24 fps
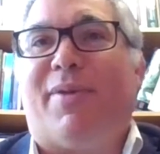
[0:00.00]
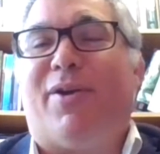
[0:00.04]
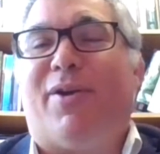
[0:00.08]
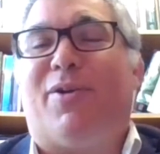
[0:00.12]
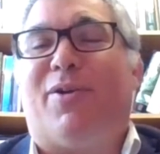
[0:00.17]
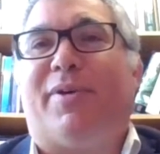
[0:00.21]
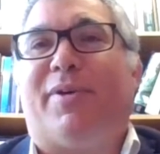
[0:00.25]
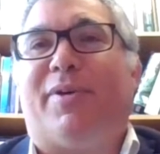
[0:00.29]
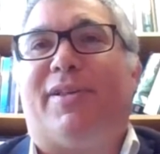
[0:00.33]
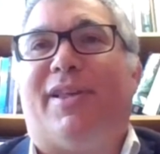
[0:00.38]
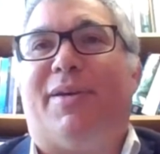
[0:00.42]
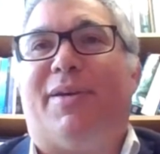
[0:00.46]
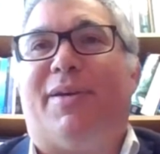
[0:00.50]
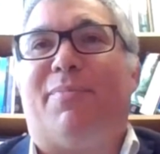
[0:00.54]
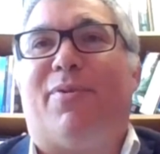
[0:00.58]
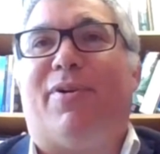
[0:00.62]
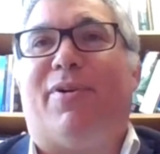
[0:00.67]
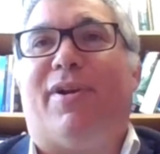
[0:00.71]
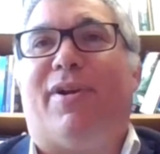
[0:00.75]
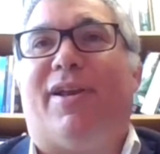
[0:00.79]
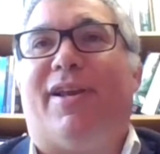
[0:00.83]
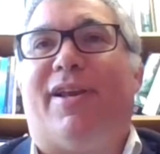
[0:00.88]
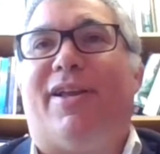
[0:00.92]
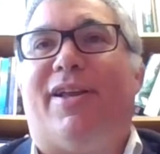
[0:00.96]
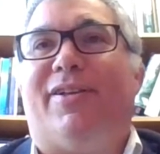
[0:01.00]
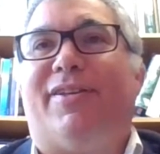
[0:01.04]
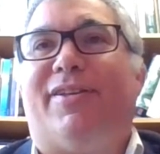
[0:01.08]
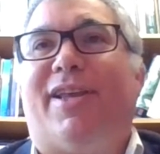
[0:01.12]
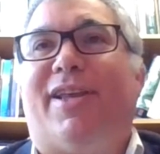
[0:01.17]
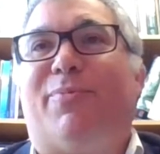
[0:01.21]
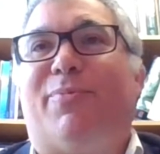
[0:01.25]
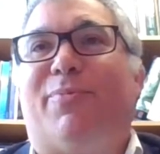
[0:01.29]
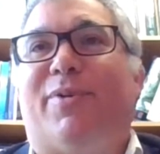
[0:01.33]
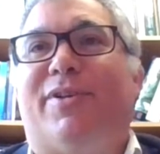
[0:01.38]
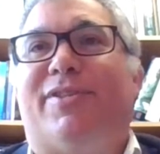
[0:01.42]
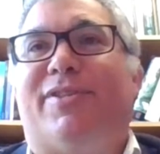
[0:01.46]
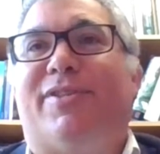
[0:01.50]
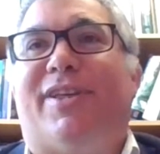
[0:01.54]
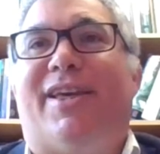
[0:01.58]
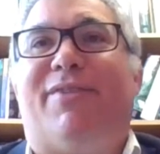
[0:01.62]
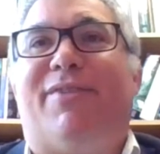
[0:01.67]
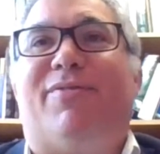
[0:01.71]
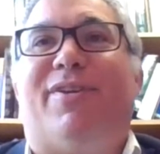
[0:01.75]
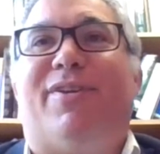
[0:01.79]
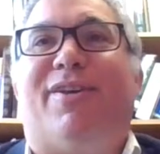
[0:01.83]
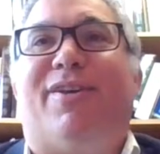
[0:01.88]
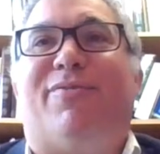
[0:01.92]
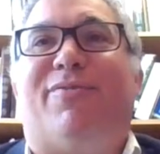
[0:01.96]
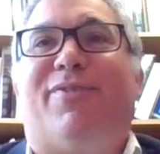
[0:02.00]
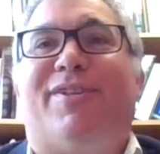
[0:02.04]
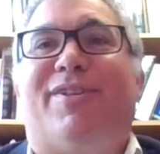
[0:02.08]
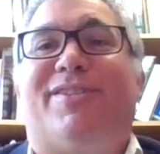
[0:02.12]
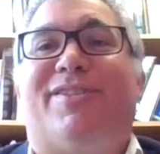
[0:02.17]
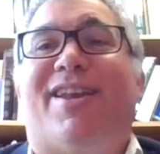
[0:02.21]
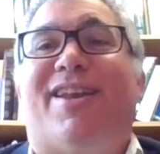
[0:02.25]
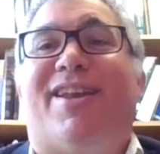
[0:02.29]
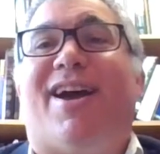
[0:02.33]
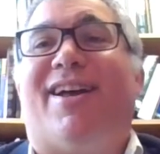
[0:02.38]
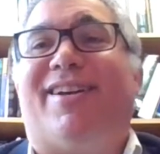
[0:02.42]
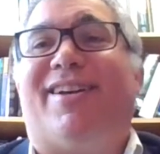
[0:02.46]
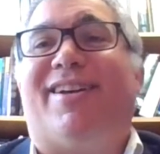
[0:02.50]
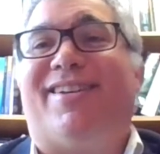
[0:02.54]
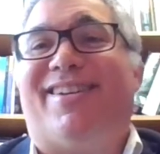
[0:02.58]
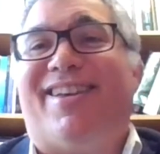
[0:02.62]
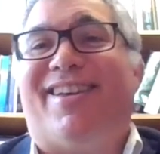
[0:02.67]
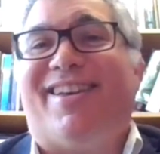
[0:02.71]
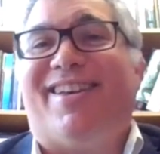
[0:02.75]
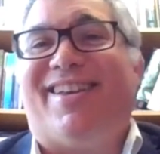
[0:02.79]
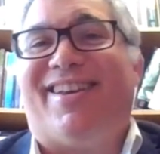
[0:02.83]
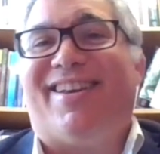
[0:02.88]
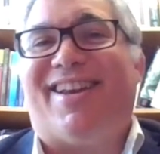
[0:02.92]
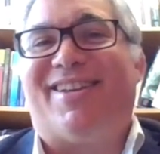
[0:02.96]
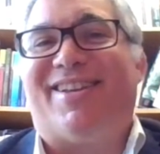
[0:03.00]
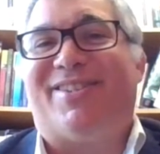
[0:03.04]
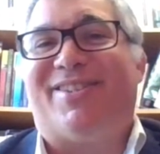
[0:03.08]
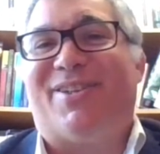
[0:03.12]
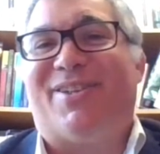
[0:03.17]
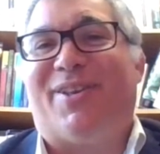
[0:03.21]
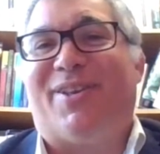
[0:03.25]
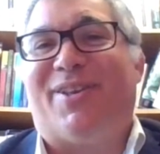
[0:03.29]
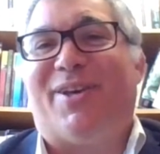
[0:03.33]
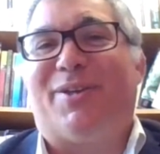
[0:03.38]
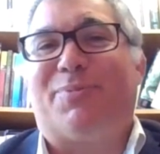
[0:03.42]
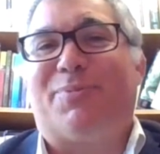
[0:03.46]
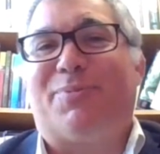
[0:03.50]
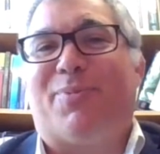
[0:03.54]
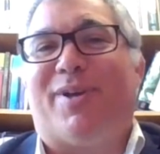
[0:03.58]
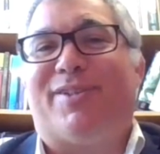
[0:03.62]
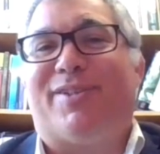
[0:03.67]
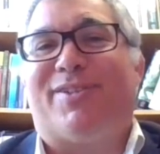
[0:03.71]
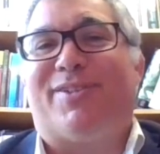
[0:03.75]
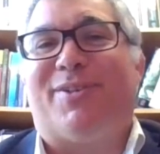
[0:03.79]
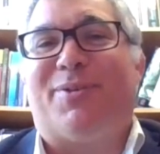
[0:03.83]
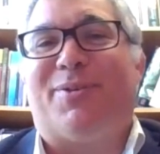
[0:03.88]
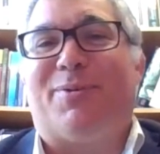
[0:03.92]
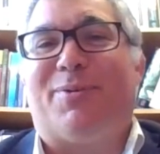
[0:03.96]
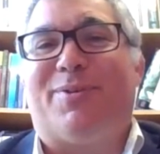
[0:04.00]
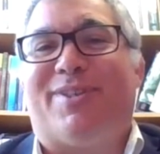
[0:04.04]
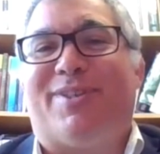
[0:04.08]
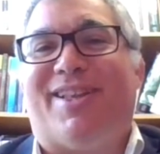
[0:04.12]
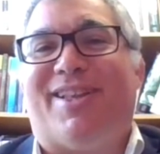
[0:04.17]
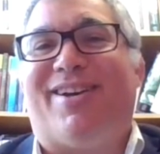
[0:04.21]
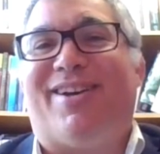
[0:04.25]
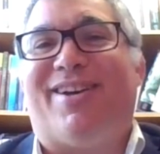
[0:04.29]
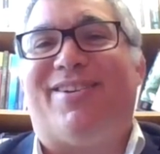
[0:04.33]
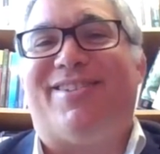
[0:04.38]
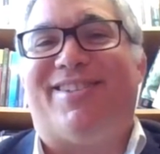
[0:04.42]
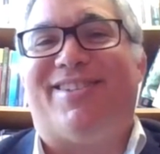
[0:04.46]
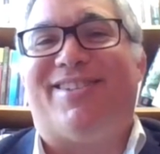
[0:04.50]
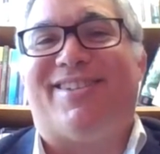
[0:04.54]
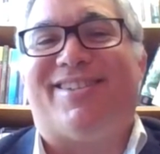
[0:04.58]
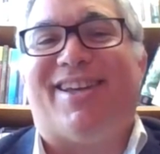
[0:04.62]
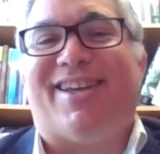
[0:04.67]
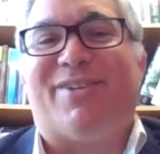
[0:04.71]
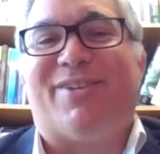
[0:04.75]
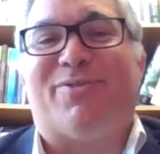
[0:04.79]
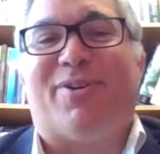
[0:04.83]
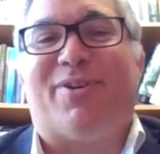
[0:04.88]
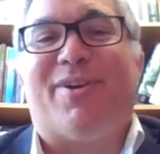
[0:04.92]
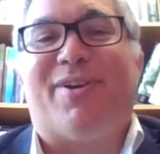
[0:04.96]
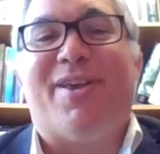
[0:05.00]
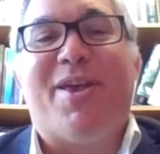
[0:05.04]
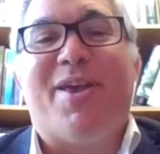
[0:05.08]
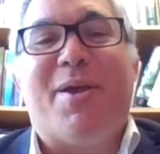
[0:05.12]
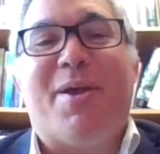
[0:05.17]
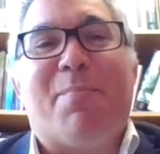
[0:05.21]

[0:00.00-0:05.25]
Micheál Mac Liammóir and Hilton Edwards, even if it's not necessarily expressed in those letters, etc.